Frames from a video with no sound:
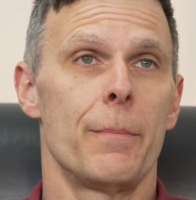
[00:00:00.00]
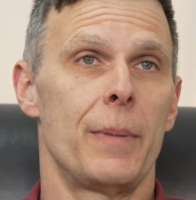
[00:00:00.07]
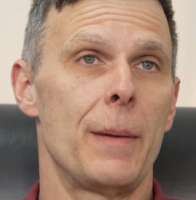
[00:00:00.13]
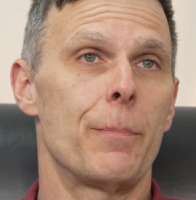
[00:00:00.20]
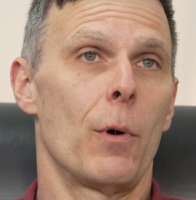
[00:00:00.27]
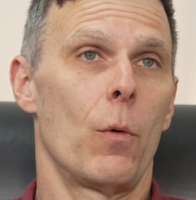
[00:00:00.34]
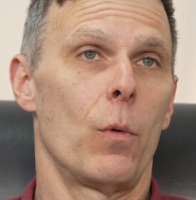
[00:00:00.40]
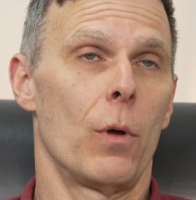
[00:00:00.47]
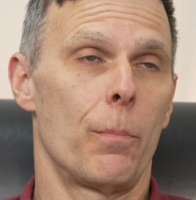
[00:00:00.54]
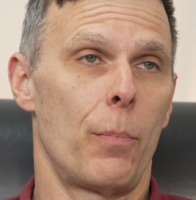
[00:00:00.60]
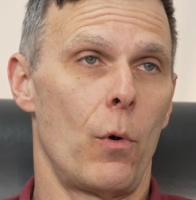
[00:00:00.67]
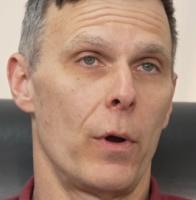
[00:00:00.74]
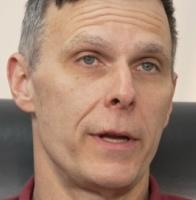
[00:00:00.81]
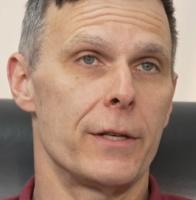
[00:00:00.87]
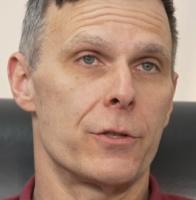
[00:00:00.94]
people will
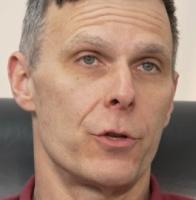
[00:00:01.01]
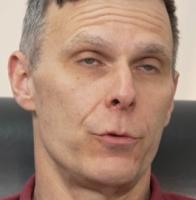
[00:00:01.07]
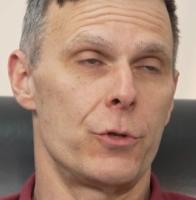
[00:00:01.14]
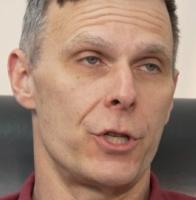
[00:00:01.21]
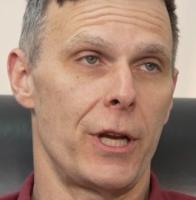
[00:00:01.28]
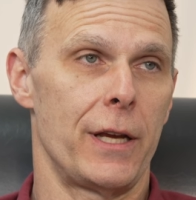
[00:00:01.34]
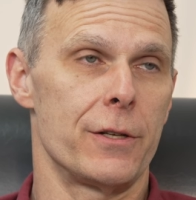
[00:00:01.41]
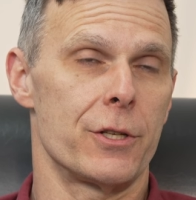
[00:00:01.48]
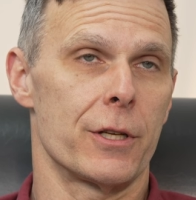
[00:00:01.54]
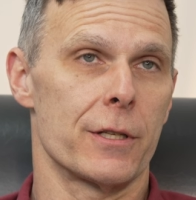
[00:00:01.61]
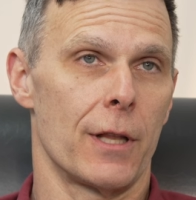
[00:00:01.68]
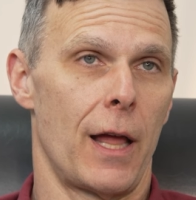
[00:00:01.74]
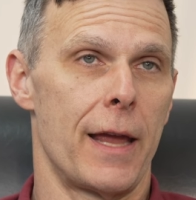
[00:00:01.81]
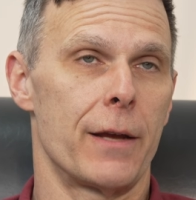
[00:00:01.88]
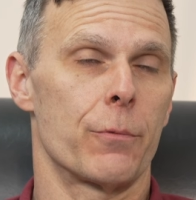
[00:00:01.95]
point to changes
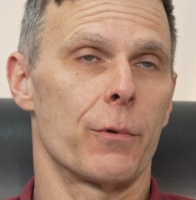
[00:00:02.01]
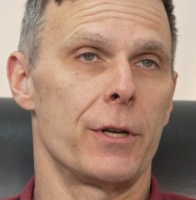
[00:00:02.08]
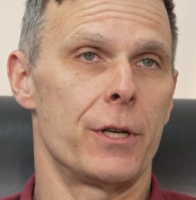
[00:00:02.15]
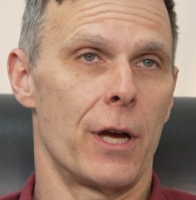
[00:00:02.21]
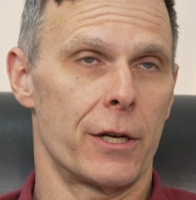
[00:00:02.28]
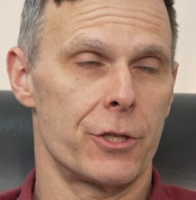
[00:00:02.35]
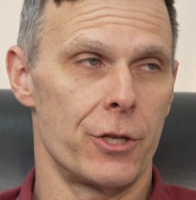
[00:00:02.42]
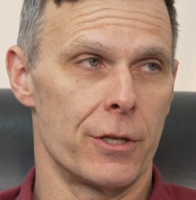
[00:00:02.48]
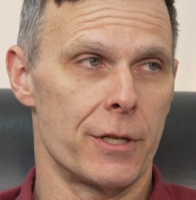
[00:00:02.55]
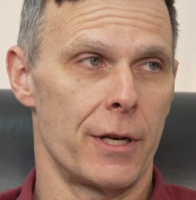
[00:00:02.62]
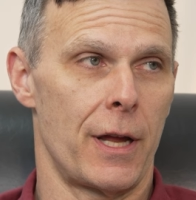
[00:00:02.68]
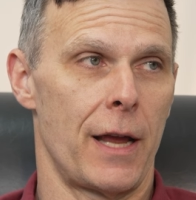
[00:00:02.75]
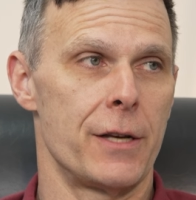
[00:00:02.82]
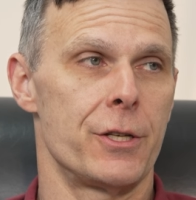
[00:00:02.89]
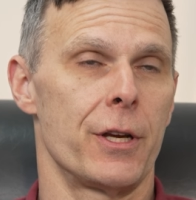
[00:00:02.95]
like reductions in
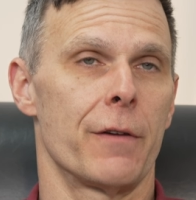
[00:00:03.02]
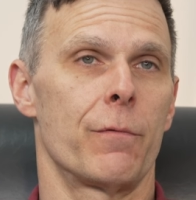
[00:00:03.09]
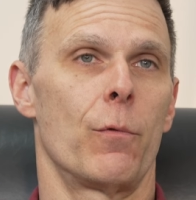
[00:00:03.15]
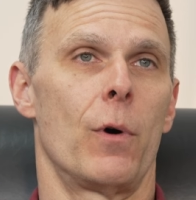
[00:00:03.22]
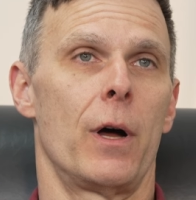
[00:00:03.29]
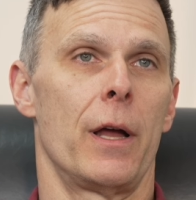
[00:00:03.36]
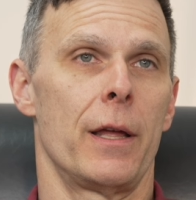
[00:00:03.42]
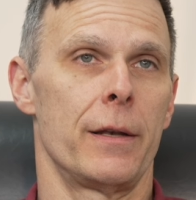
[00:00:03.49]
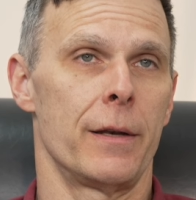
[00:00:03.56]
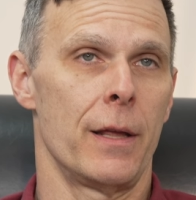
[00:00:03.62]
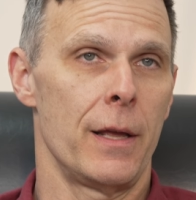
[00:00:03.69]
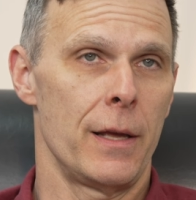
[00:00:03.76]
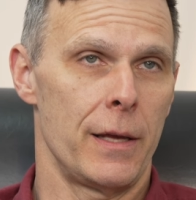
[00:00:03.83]
IGF-1,